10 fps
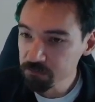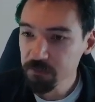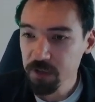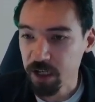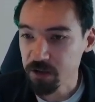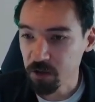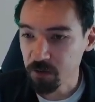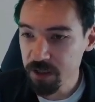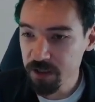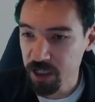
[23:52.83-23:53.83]
as
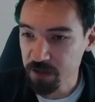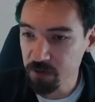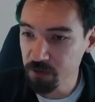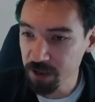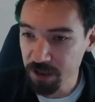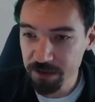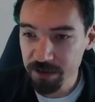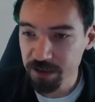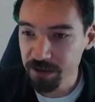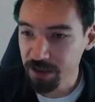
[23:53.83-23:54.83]
always, thanks for tuning in
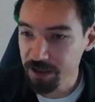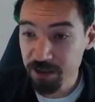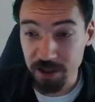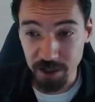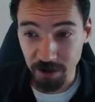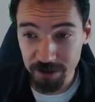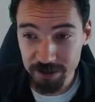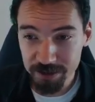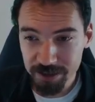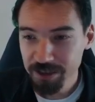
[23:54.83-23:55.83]
and study hard.
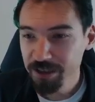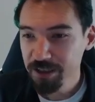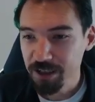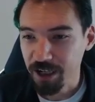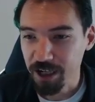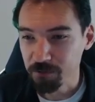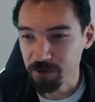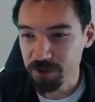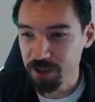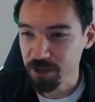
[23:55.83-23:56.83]
I will
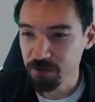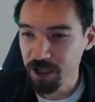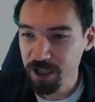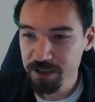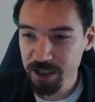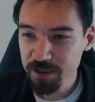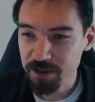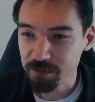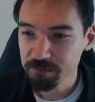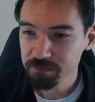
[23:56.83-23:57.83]
see you guys next
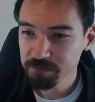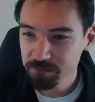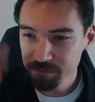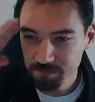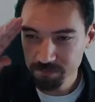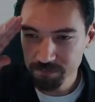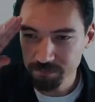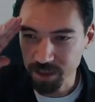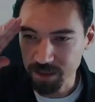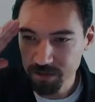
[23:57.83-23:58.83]
time.
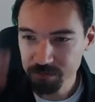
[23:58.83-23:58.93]
Peace.